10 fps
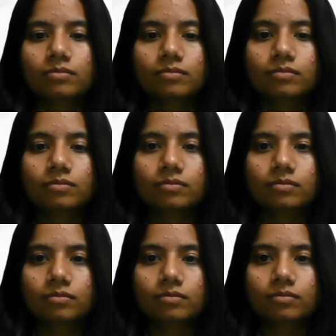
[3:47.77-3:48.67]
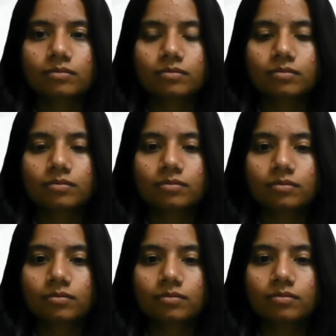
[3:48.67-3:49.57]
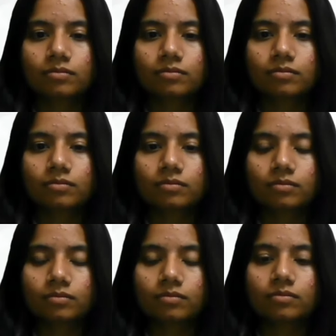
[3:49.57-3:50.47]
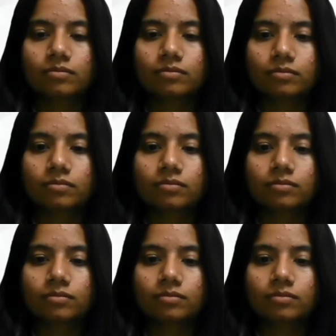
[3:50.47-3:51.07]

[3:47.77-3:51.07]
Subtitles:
(silent)